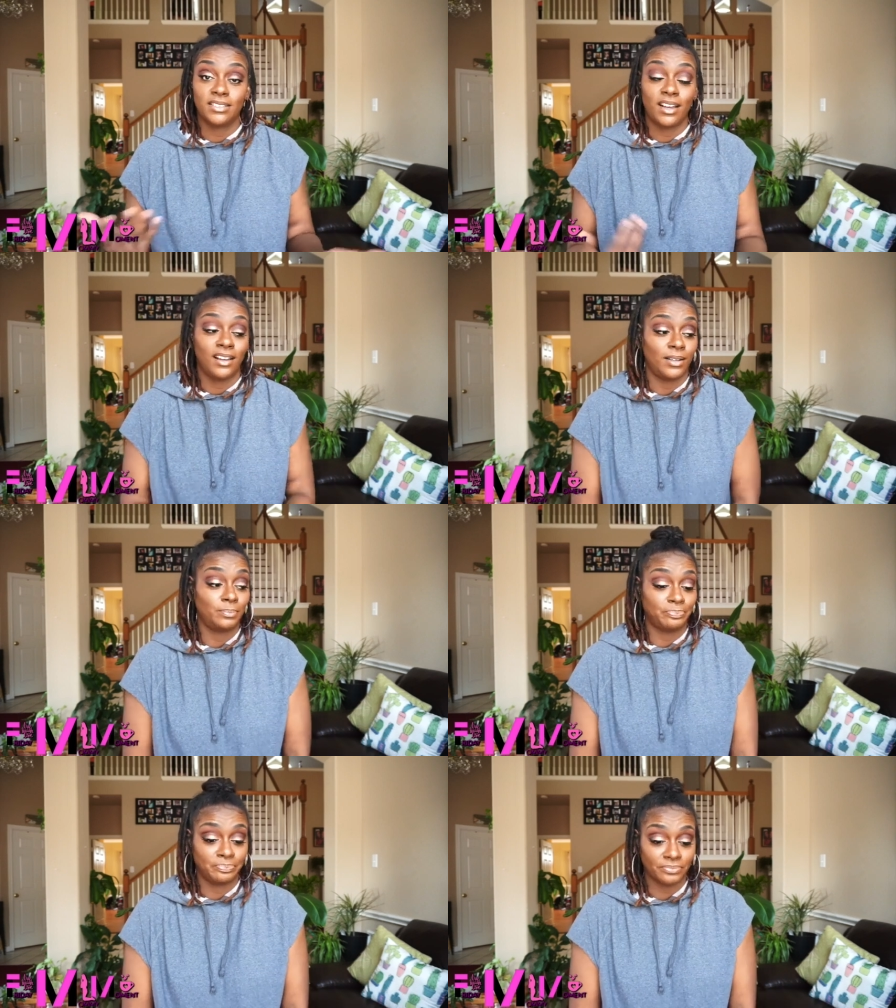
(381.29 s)

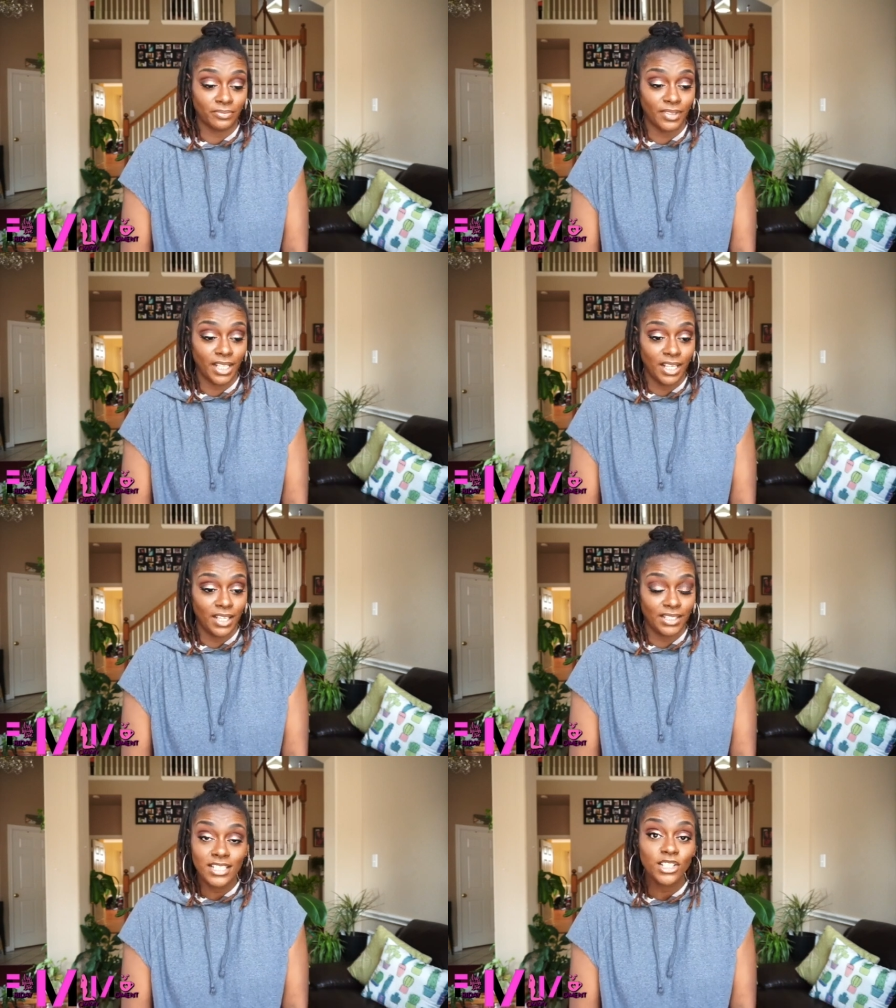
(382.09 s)
Um,
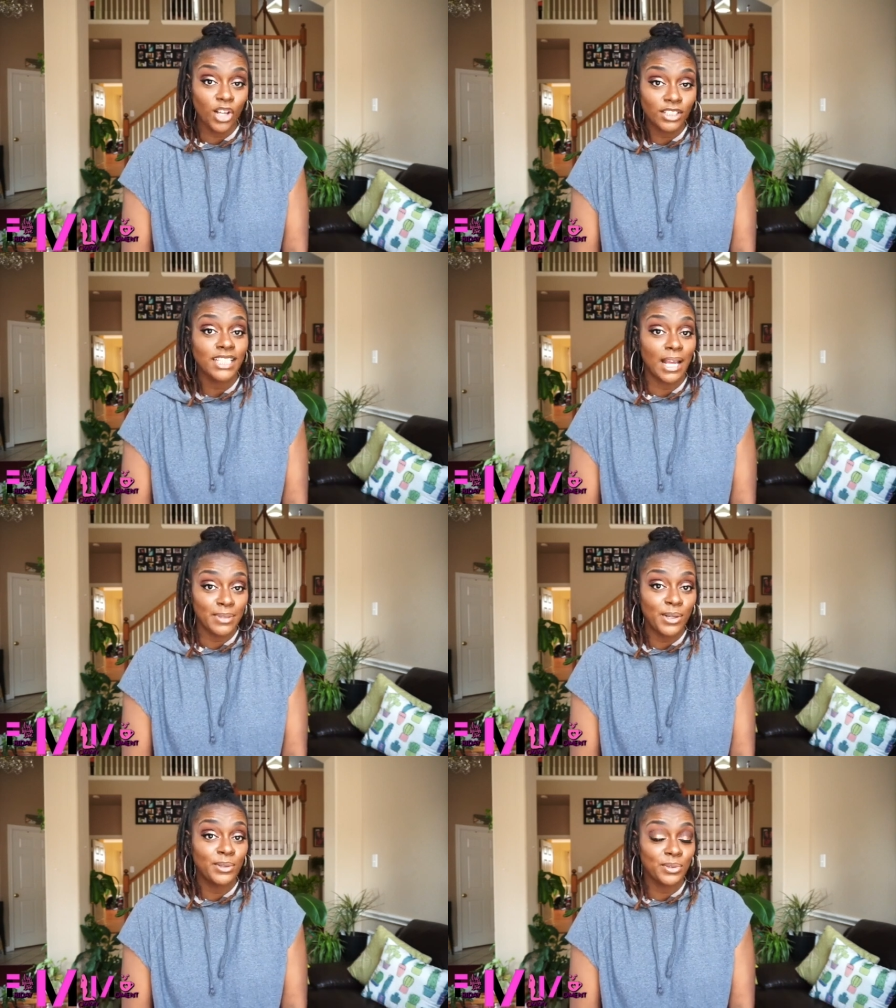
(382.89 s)
that's a long time to
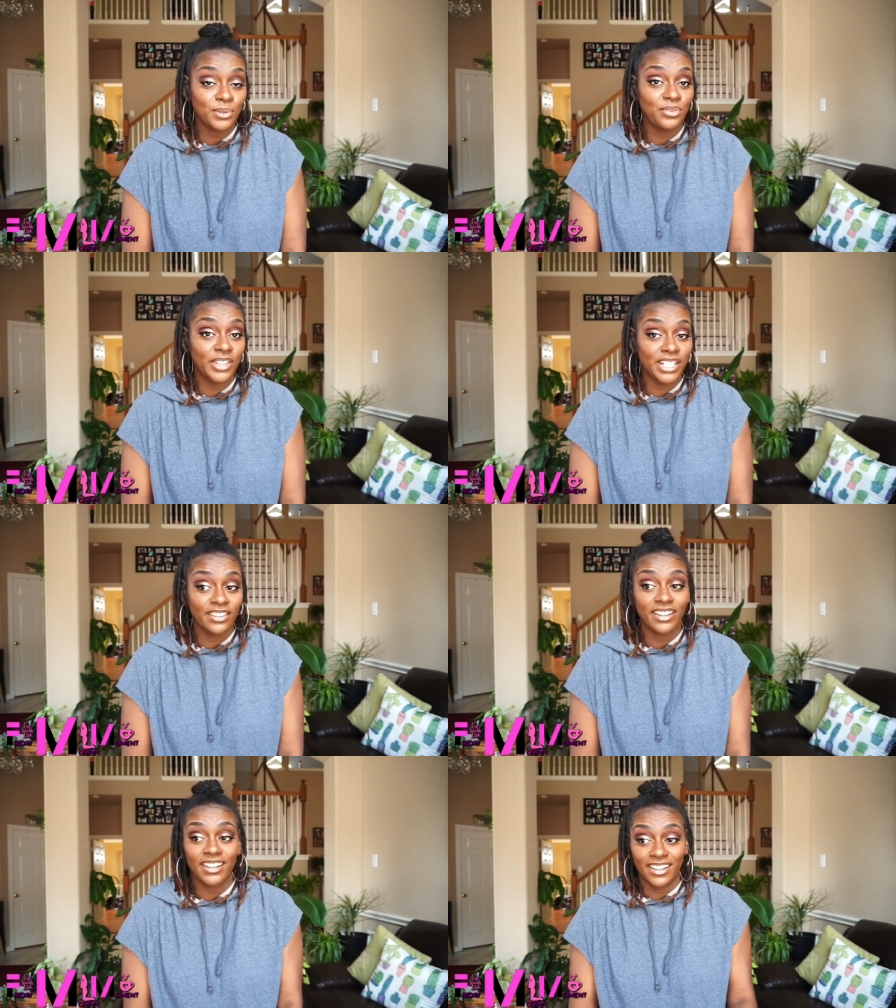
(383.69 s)
go through
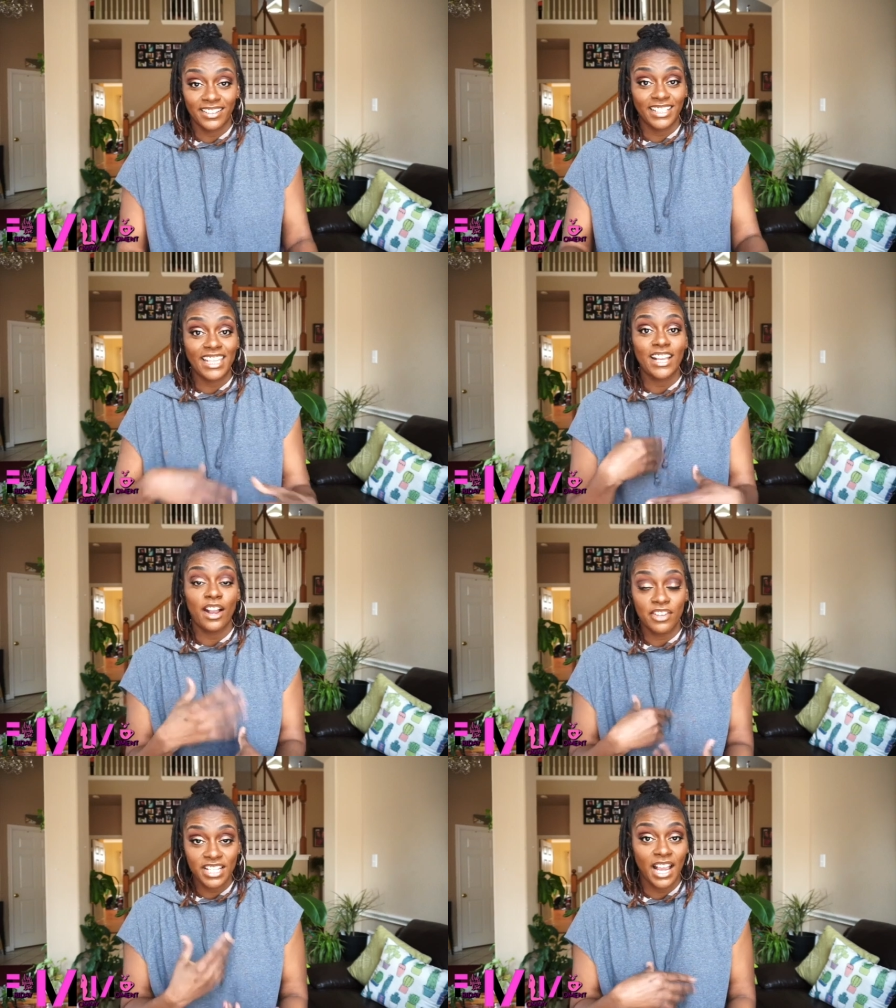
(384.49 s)
fear, like
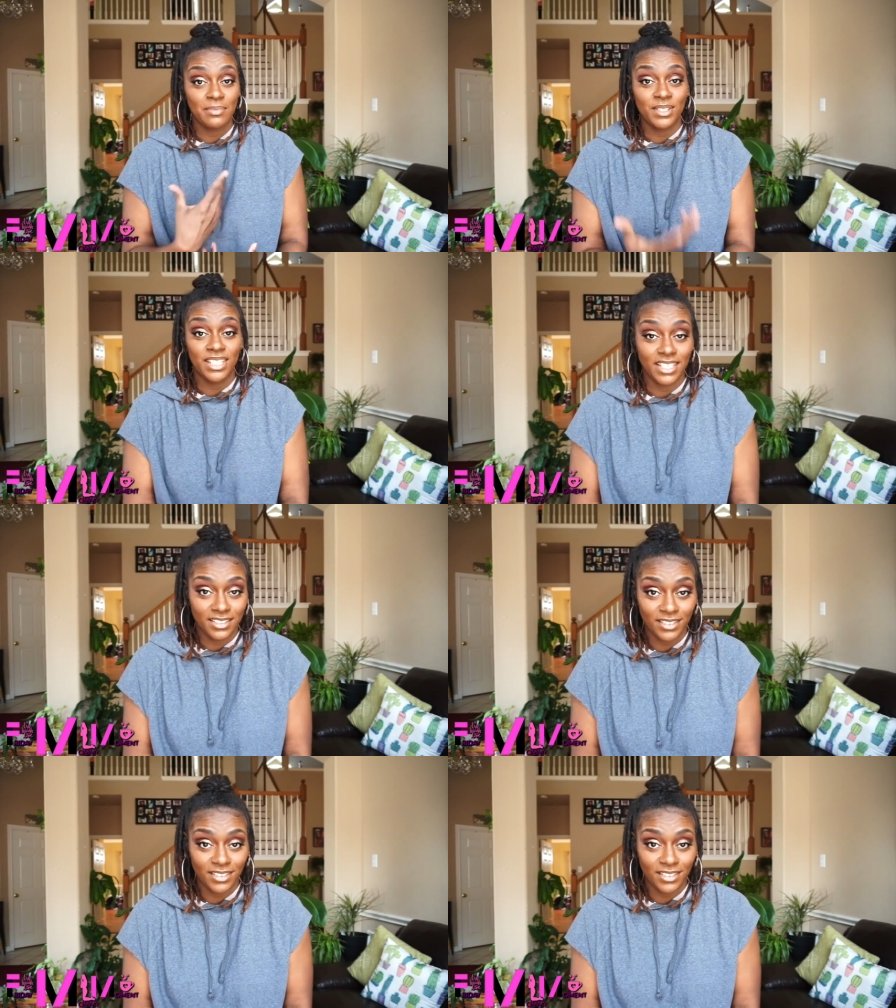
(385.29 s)
every time you eat.